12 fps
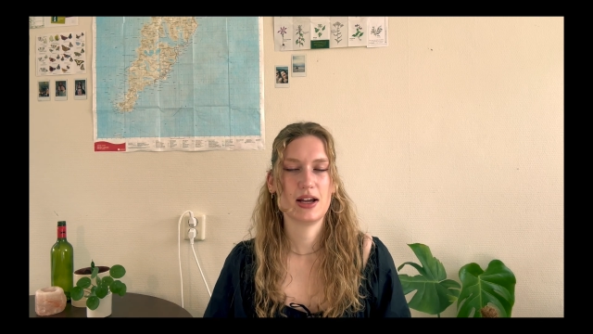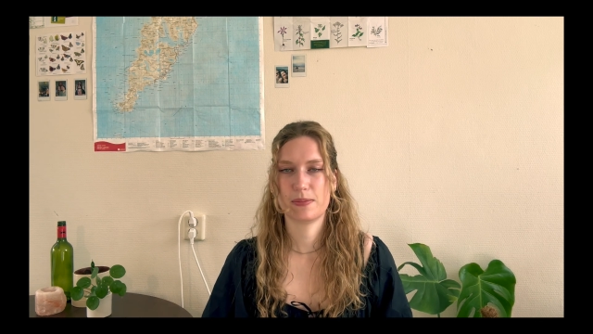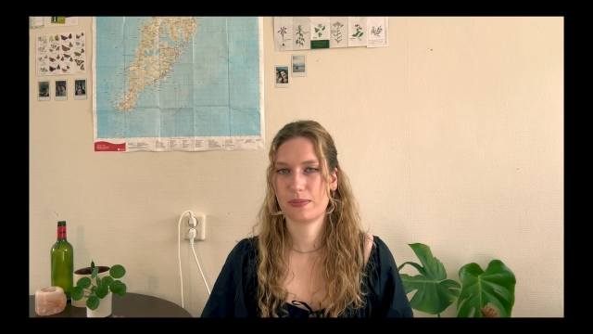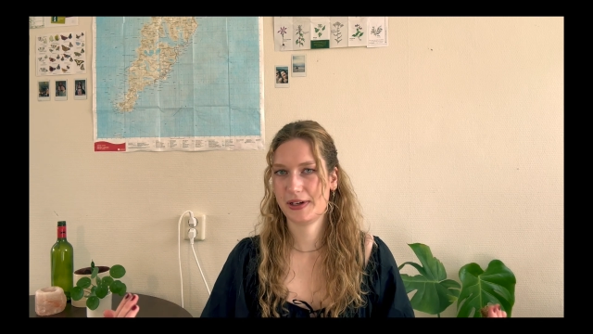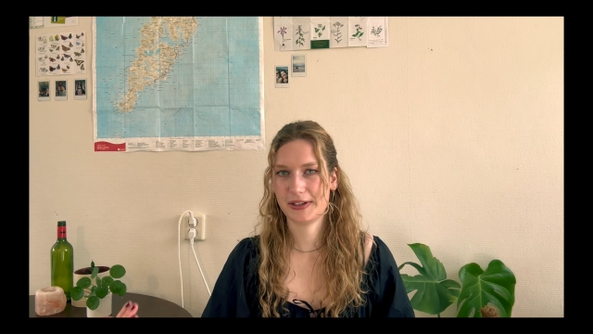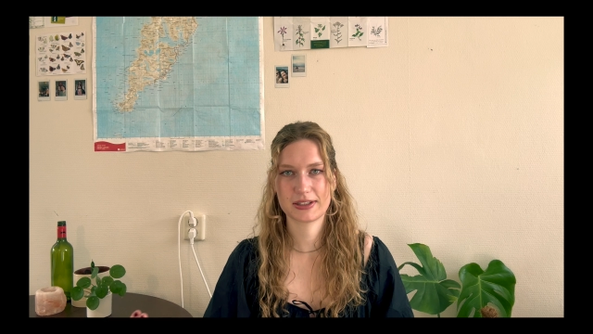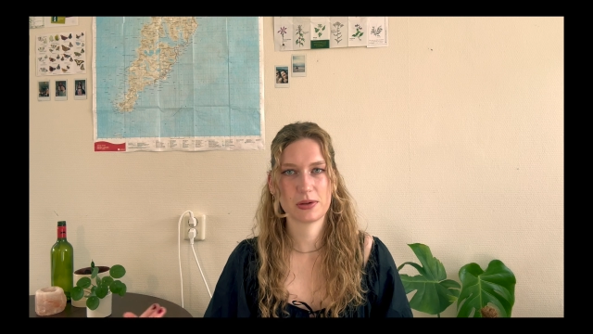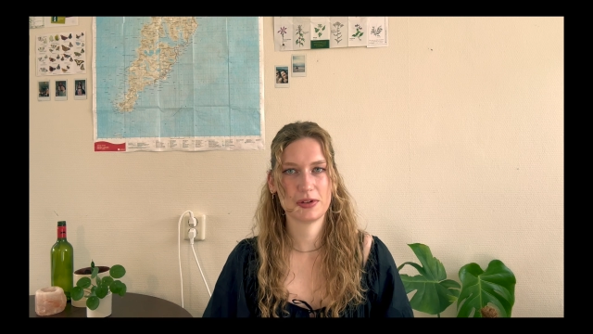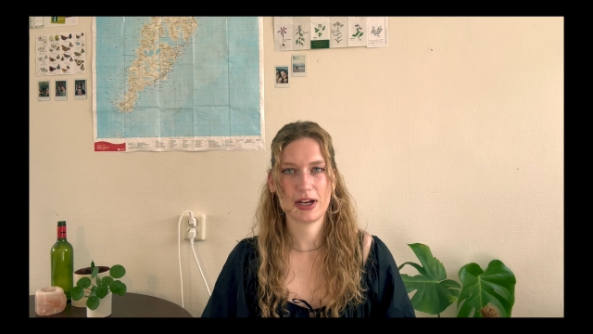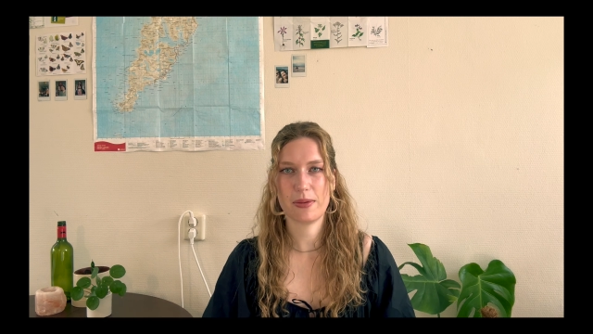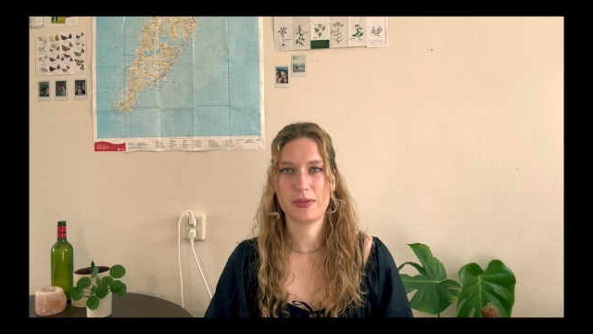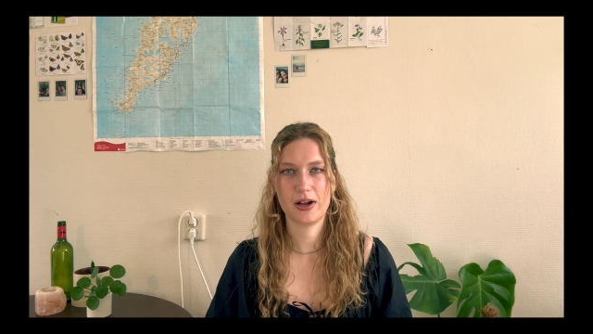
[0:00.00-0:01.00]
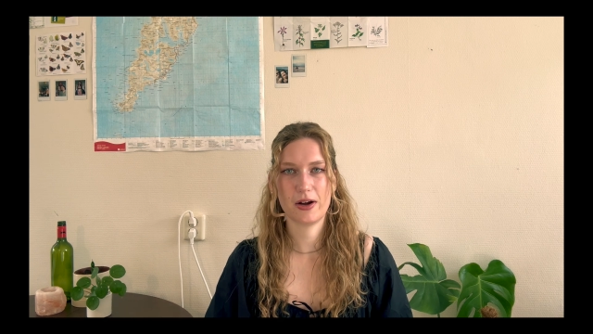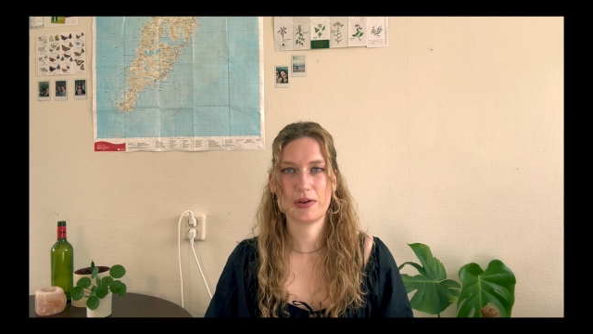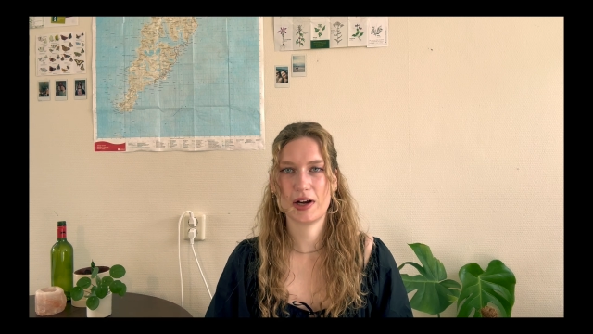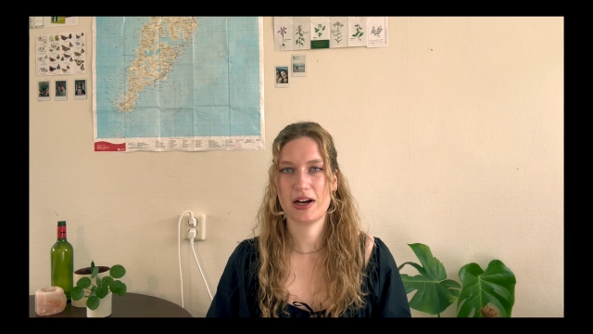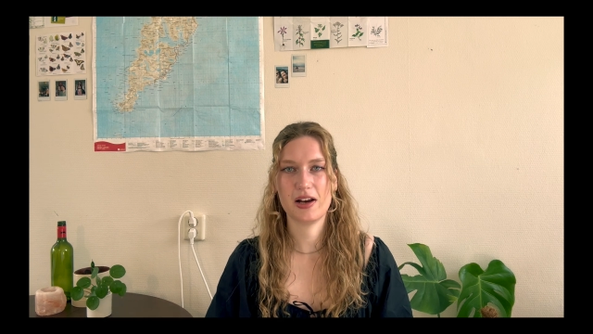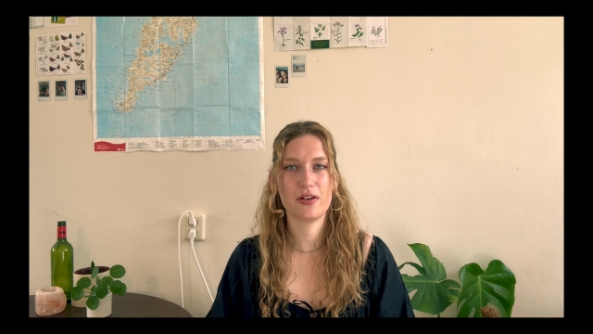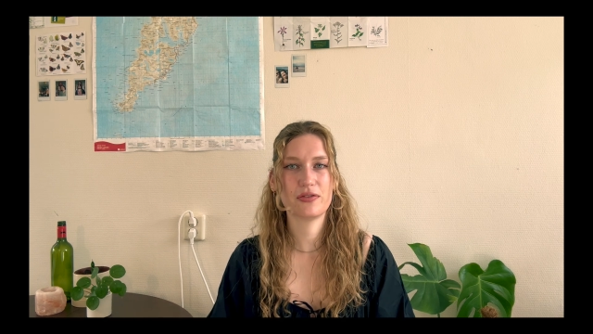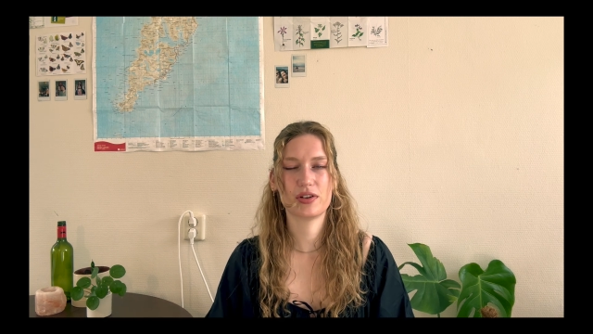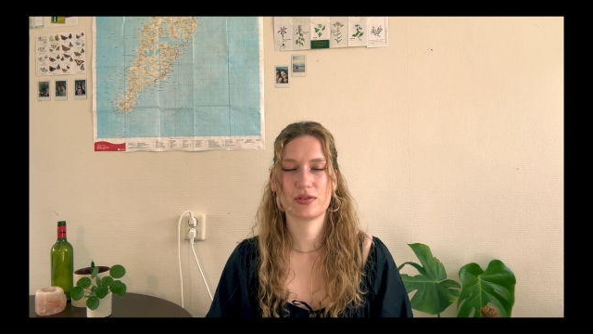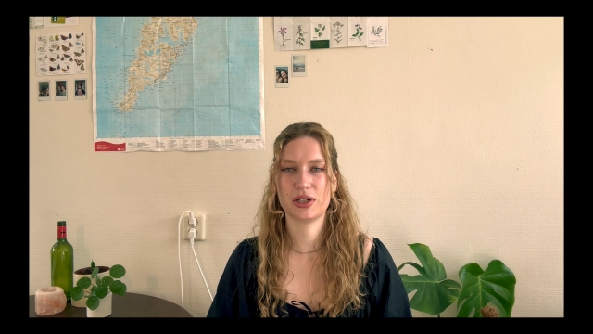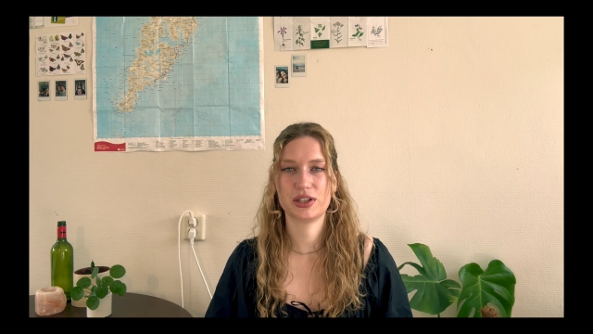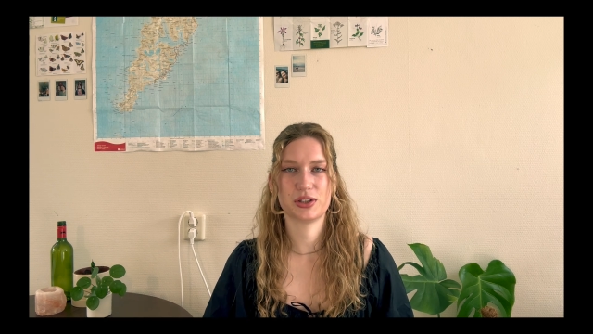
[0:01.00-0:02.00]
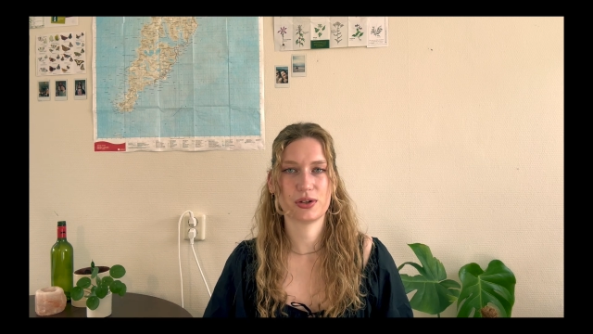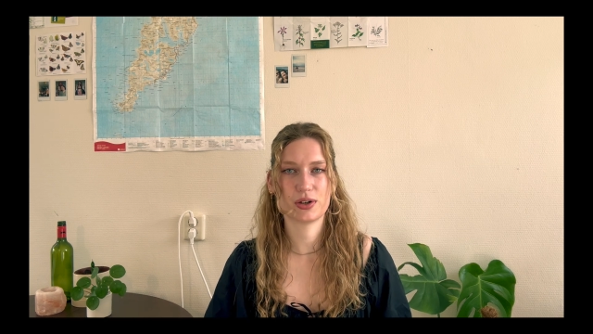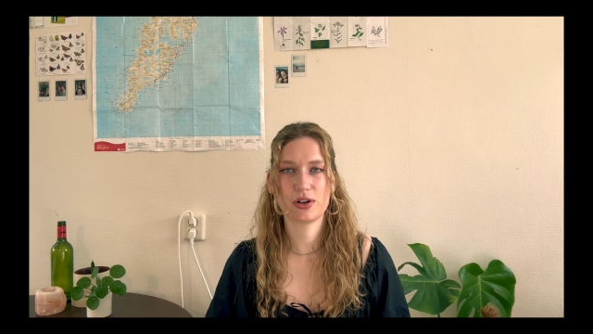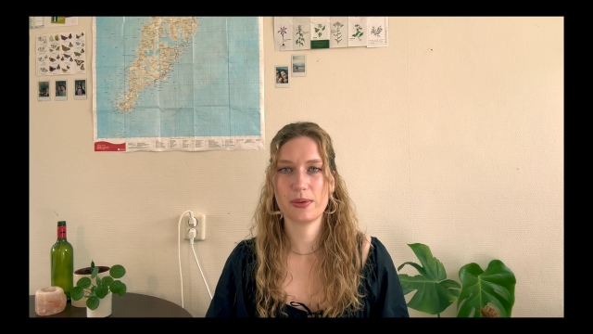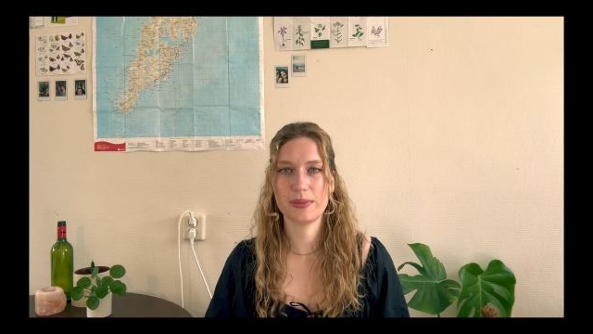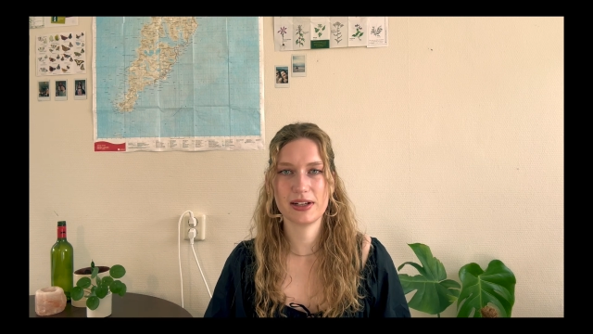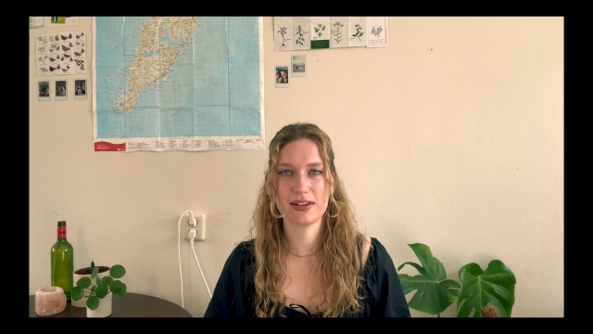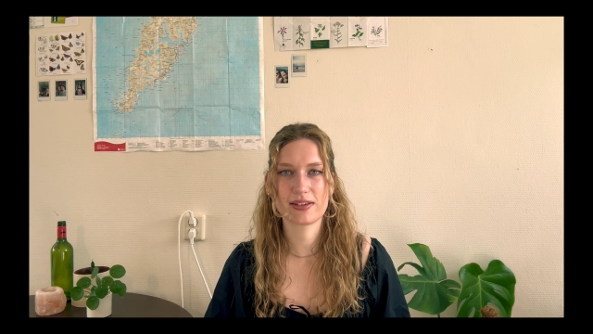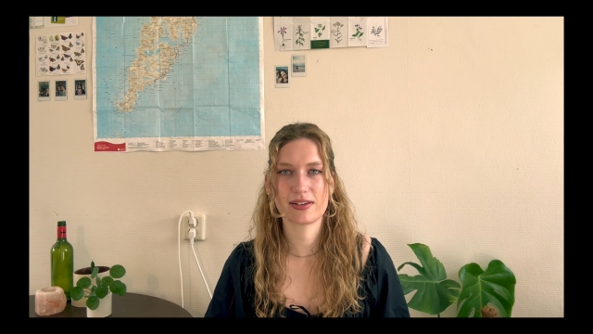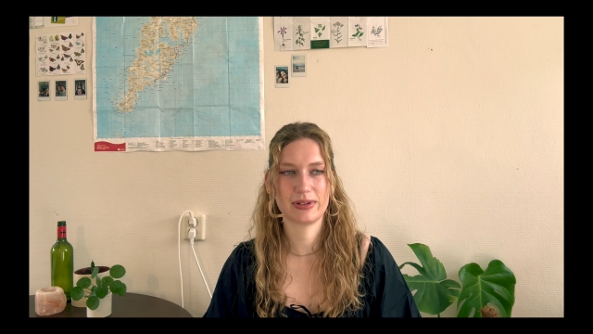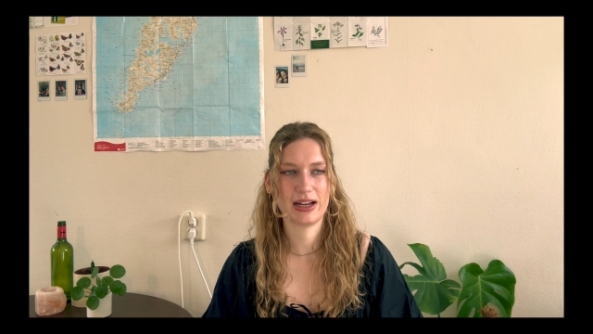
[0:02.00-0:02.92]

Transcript: please comment down below. I love to read your comments